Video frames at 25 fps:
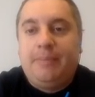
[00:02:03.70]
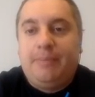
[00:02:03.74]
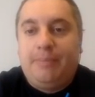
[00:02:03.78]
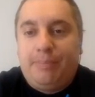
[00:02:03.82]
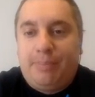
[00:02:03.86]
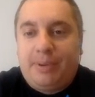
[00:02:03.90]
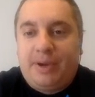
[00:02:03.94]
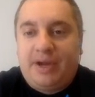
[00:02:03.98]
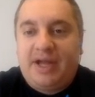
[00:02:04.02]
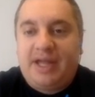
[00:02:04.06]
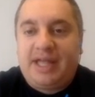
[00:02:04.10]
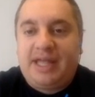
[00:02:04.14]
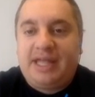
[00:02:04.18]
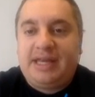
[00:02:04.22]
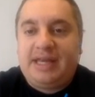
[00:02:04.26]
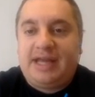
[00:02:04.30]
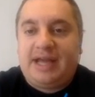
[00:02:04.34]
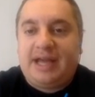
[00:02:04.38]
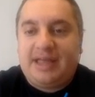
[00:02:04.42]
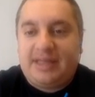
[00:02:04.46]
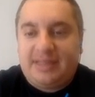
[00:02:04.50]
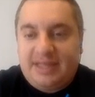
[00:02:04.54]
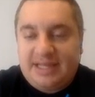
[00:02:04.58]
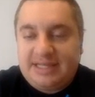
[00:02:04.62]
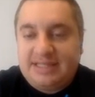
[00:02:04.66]
But
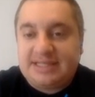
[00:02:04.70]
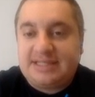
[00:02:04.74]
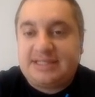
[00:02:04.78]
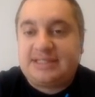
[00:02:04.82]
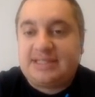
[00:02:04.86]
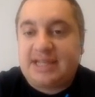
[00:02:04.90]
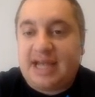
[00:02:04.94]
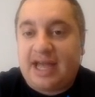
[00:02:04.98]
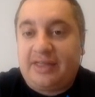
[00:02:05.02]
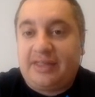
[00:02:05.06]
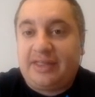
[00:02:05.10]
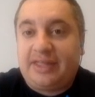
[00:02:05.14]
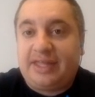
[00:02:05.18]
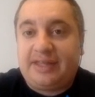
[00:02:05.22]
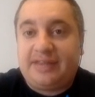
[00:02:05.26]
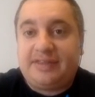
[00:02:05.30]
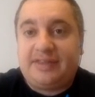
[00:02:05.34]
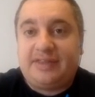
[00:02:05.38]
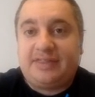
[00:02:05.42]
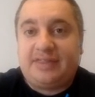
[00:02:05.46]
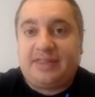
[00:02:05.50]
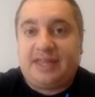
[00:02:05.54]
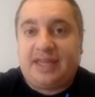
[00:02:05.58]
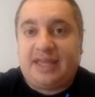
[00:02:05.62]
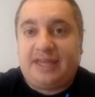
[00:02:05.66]
I think it's telling
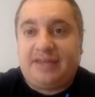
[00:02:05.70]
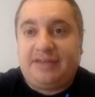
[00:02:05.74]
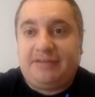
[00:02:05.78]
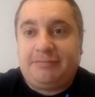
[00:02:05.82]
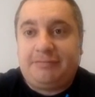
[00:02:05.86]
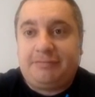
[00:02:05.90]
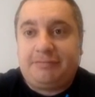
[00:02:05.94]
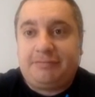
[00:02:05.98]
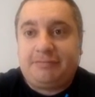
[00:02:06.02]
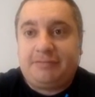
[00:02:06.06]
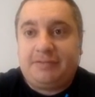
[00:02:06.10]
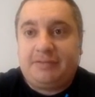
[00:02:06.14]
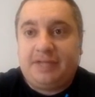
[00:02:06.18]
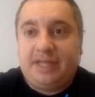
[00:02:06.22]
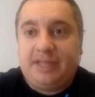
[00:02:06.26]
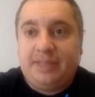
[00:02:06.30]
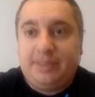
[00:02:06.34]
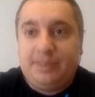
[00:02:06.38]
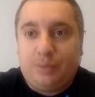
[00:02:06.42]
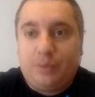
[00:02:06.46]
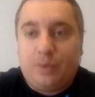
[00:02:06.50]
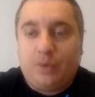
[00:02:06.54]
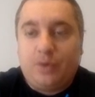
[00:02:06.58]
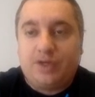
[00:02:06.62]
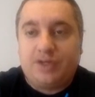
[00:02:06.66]
that they've
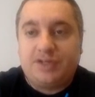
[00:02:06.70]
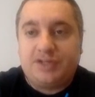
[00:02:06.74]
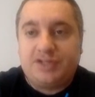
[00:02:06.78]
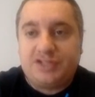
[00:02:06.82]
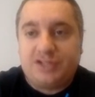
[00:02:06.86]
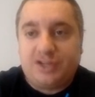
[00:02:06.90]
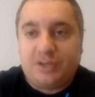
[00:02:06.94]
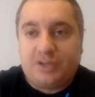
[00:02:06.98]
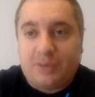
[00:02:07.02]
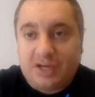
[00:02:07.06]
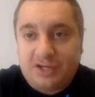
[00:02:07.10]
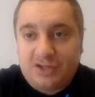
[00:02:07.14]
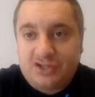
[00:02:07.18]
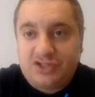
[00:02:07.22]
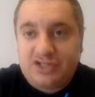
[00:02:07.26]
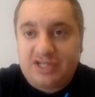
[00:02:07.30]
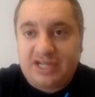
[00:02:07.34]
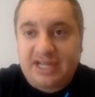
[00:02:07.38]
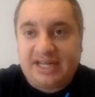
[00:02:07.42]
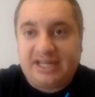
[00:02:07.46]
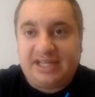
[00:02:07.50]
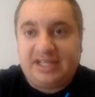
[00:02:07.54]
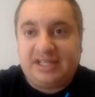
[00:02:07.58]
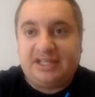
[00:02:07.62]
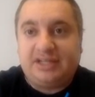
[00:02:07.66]
imported so much
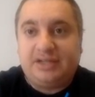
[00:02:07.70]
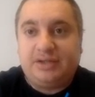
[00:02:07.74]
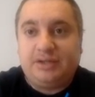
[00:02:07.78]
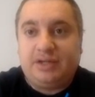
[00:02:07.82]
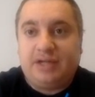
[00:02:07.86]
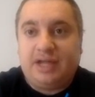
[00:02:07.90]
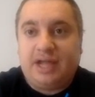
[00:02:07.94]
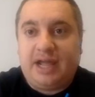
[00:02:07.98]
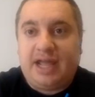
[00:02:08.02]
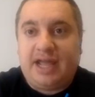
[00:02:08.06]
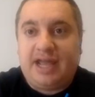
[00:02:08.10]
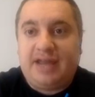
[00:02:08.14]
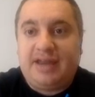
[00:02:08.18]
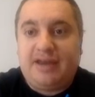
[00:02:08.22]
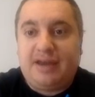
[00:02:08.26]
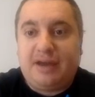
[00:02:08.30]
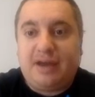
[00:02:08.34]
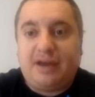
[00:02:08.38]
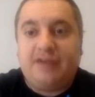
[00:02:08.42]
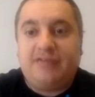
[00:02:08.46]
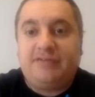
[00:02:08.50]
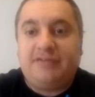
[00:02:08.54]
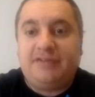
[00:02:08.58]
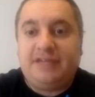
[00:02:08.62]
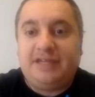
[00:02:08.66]
data and
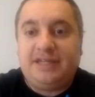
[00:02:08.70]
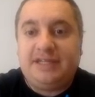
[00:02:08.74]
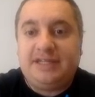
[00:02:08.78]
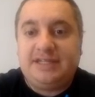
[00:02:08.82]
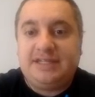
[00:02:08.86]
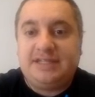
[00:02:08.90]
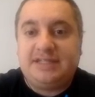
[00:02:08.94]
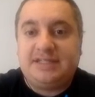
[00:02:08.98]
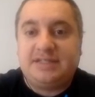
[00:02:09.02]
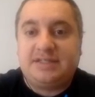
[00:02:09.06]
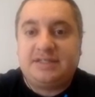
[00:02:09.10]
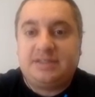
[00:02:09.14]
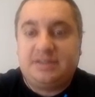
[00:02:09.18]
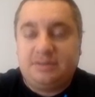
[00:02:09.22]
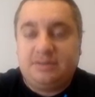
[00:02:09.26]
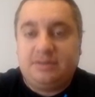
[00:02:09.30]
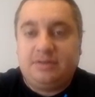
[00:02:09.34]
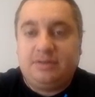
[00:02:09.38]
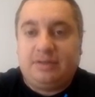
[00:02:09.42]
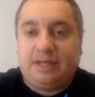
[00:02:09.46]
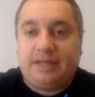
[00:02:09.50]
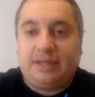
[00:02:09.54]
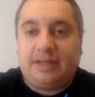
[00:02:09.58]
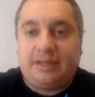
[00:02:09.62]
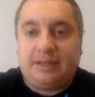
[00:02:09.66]
none of it is
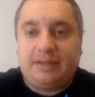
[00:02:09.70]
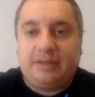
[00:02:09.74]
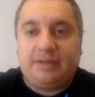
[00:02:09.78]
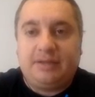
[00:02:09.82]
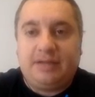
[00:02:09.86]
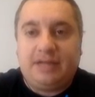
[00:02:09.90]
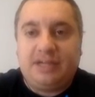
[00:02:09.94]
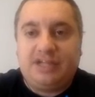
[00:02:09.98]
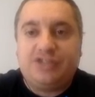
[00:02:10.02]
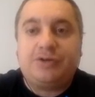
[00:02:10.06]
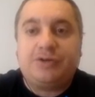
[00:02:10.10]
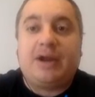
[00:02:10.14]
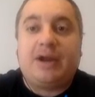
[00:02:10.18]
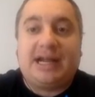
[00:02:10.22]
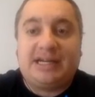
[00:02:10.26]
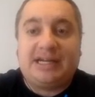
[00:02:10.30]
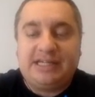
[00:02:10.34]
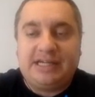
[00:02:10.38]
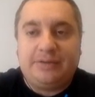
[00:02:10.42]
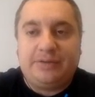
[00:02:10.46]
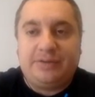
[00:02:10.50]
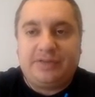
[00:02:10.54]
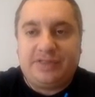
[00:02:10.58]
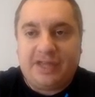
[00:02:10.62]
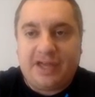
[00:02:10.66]
like
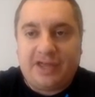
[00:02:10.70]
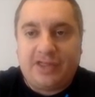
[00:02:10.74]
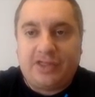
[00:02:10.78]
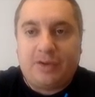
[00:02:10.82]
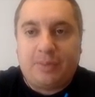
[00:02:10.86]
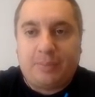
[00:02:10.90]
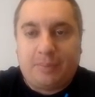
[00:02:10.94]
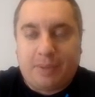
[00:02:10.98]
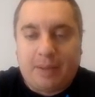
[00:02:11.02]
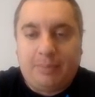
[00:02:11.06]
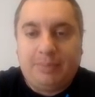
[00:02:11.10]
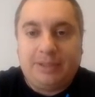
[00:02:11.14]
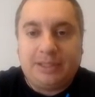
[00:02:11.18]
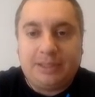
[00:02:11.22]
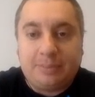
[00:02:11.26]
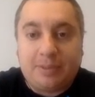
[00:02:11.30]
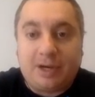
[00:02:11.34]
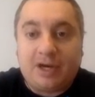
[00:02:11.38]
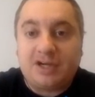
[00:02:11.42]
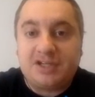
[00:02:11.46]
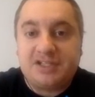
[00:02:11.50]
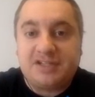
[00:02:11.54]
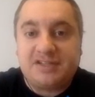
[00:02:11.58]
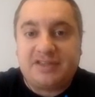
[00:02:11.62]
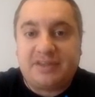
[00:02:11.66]
interacting with the other public
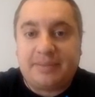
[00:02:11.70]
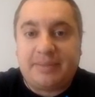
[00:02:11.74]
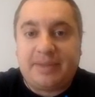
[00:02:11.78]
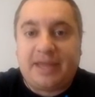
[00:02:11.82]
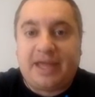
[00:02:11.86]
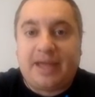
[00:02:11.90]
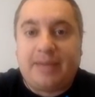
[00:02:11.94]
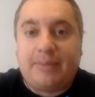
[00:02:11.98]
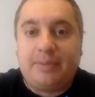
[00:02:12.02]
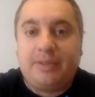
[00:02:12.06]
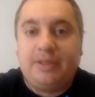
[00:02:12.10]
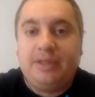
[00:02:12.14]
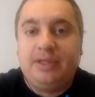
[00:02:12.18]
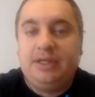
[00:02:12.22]
parts of the map.